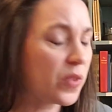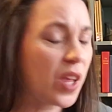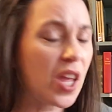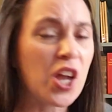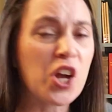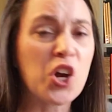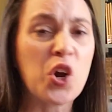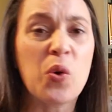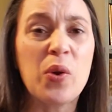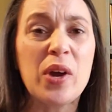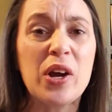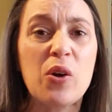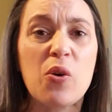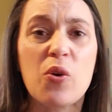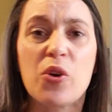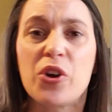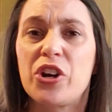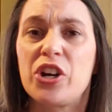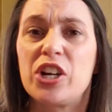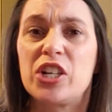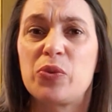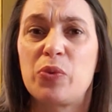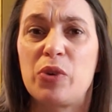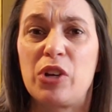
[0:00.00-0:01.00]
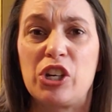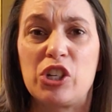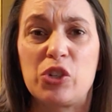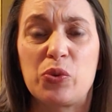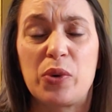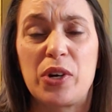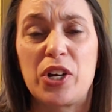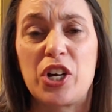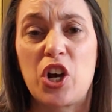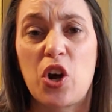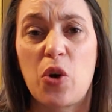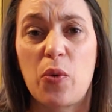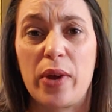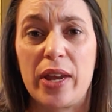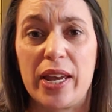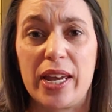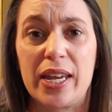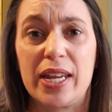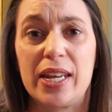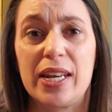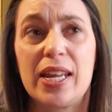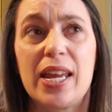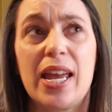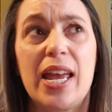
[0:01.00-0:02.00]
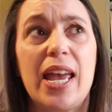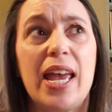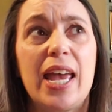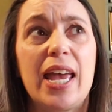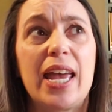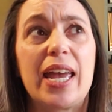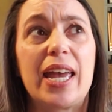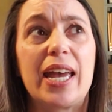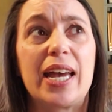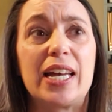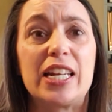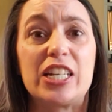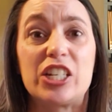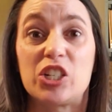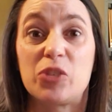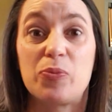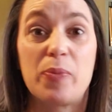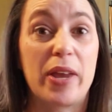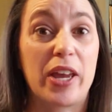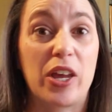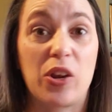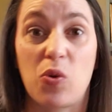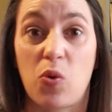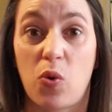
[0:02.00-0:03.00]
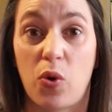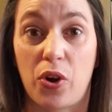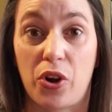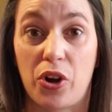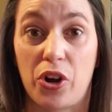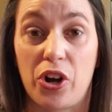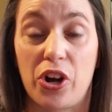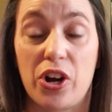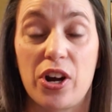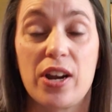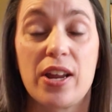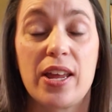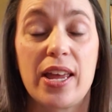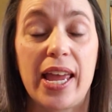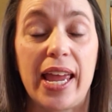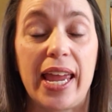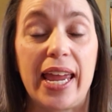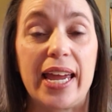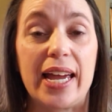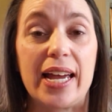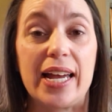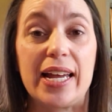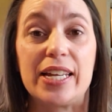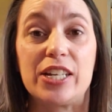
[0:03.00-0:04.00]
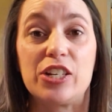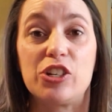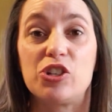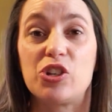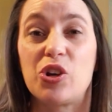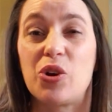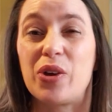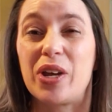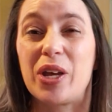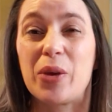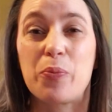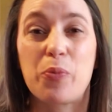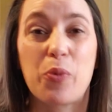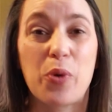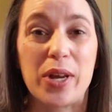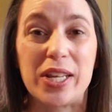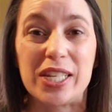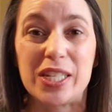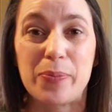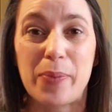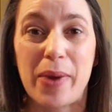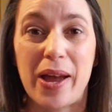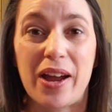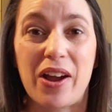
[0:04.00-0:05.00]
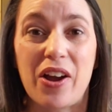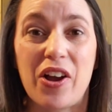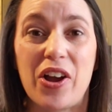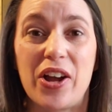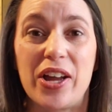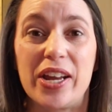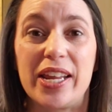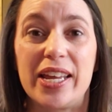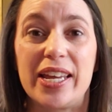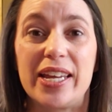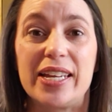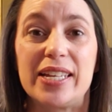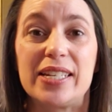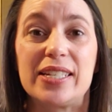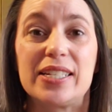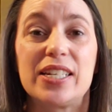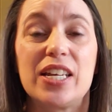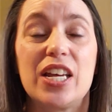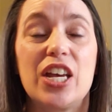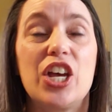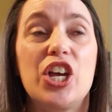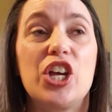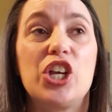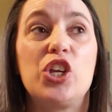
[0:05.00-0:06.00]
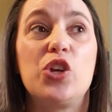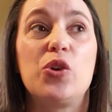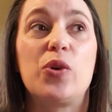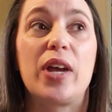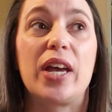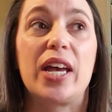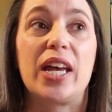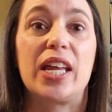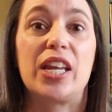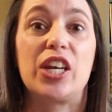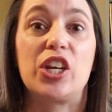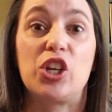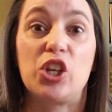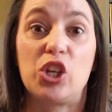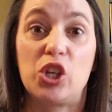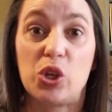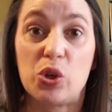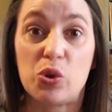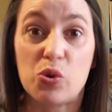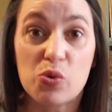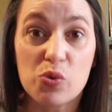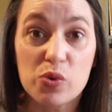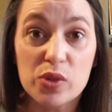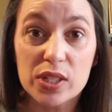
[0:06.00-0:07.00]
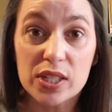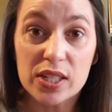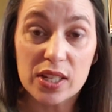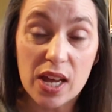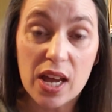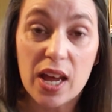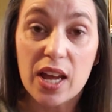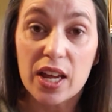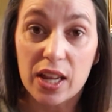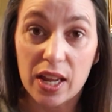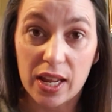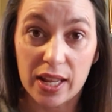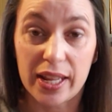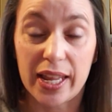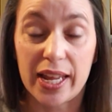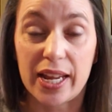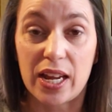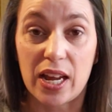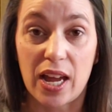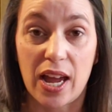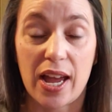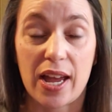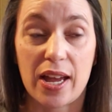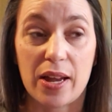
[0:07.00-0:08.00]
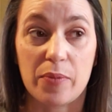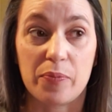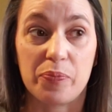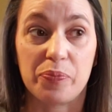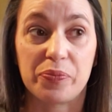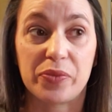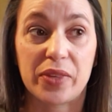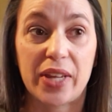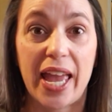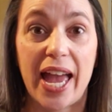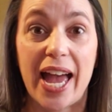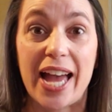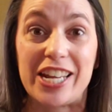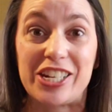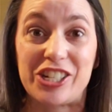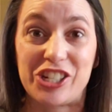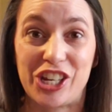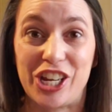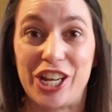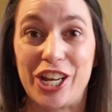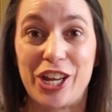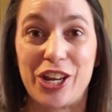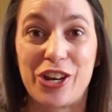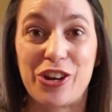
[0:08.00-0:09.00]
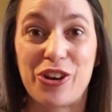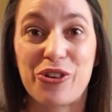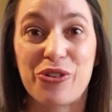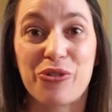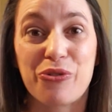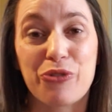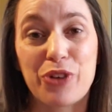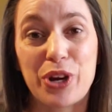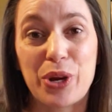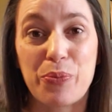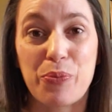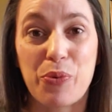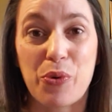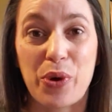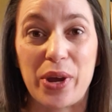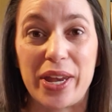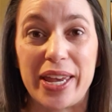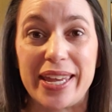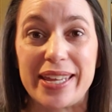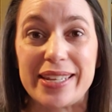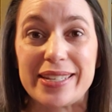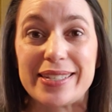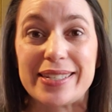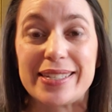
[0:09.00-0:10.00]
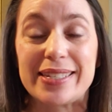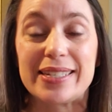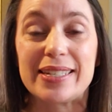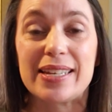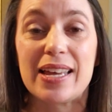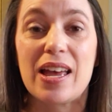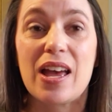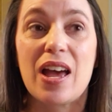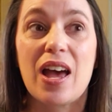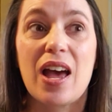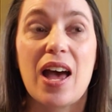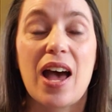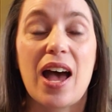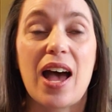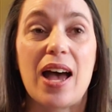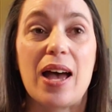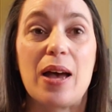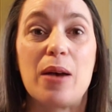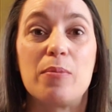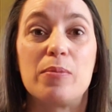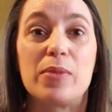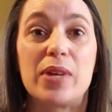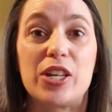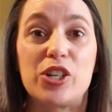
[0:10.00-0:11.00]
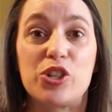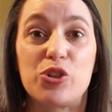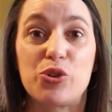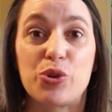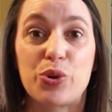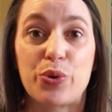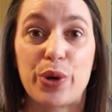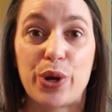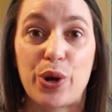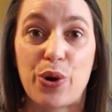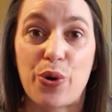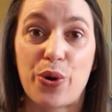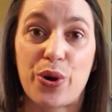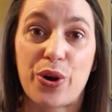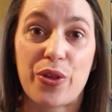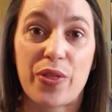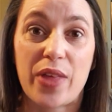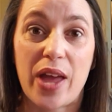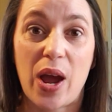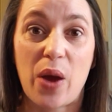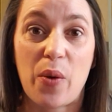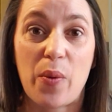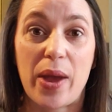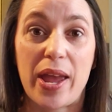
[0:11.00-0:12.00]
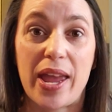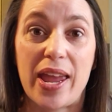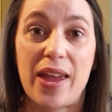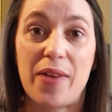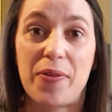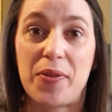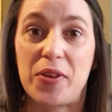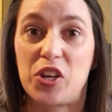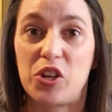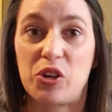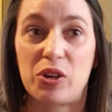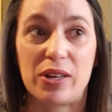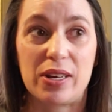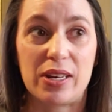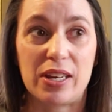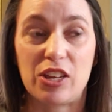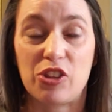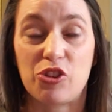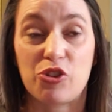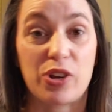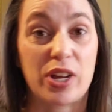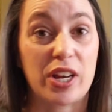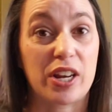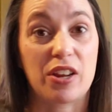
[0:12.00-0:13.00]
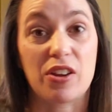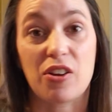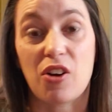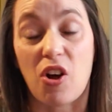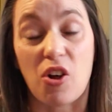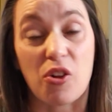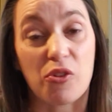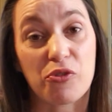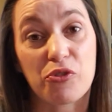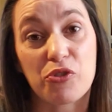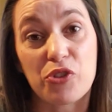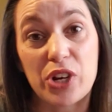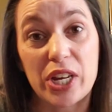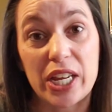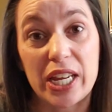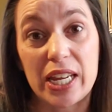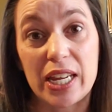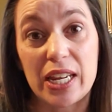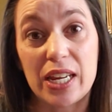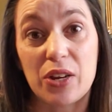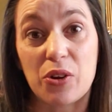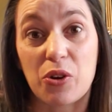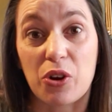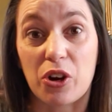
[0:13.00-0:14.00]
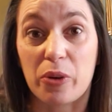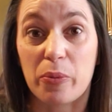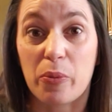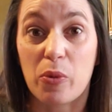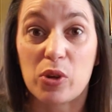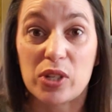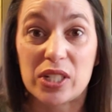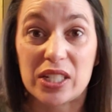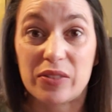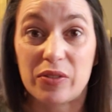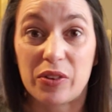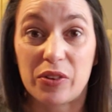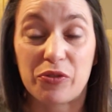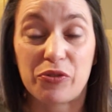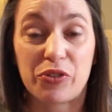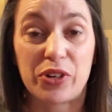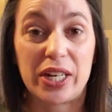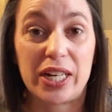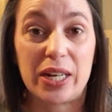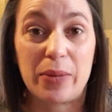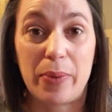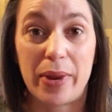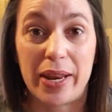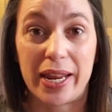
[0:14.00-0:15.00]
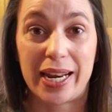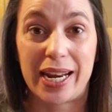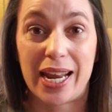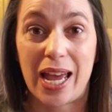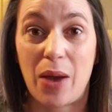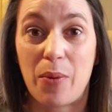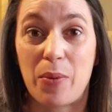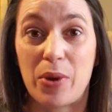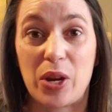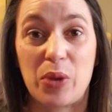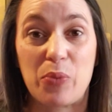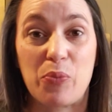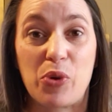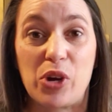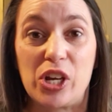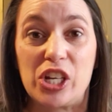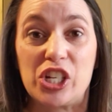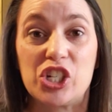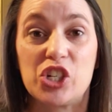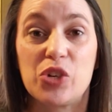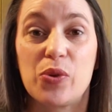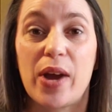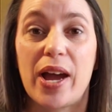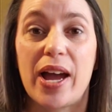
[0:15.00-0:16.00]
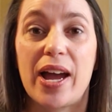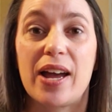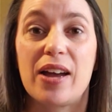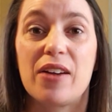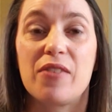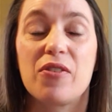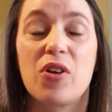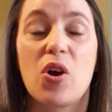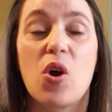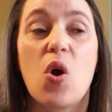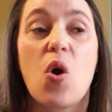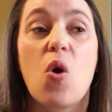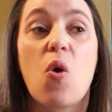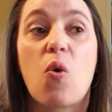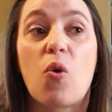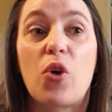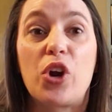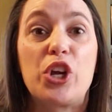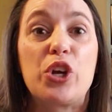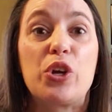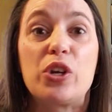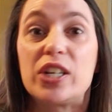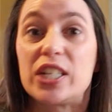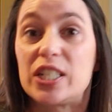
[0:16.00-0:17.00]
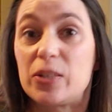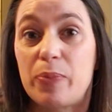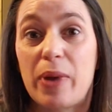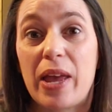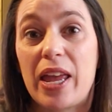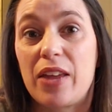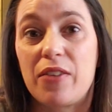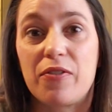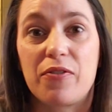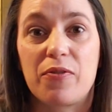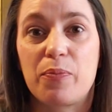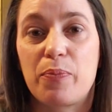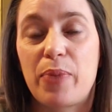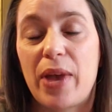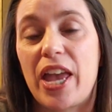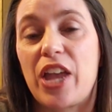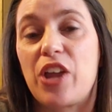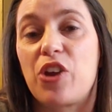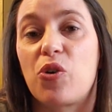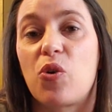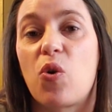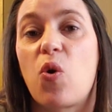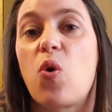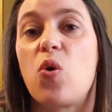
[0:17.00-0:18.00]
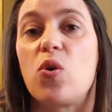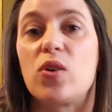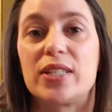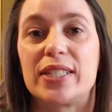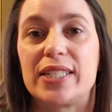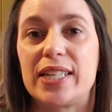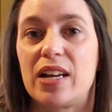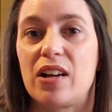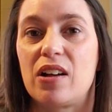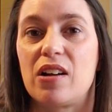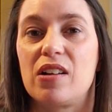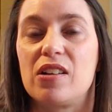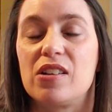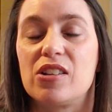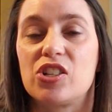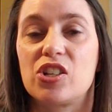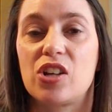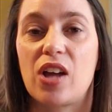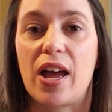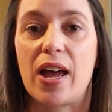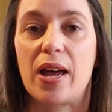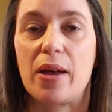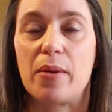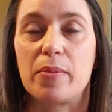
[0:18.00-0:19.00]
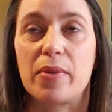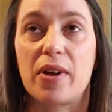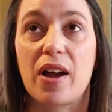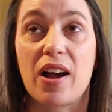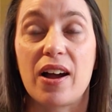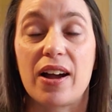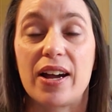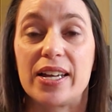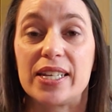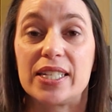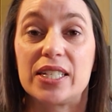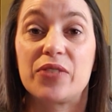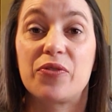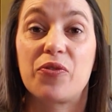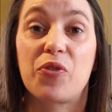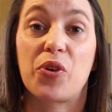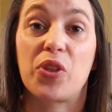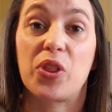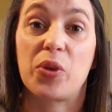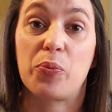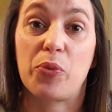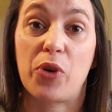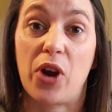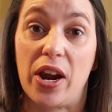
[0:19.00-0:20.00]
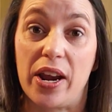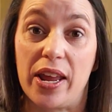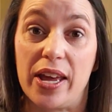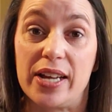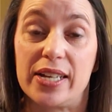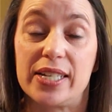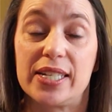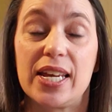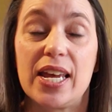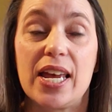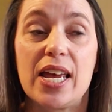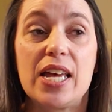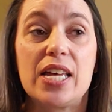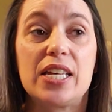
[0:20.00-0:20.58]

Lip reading: A quick order is when you just want to go in and just make an order and you don't get points back on it. You can use cash in your free points and do a quick order that way, and then you can either get it all free or most of it free depending on how many points you have, or you can just pay your wholesale cost for the product.